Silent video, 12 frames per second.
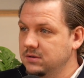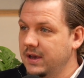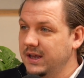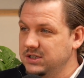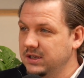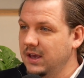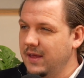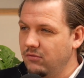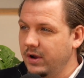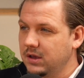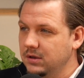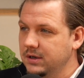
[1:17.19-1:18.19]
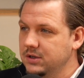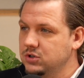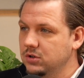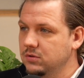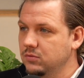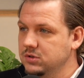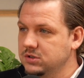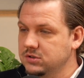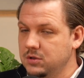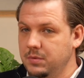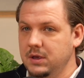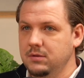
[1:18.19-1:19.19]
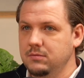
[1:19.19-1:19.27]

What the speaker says: actually get that recognition was just a bit.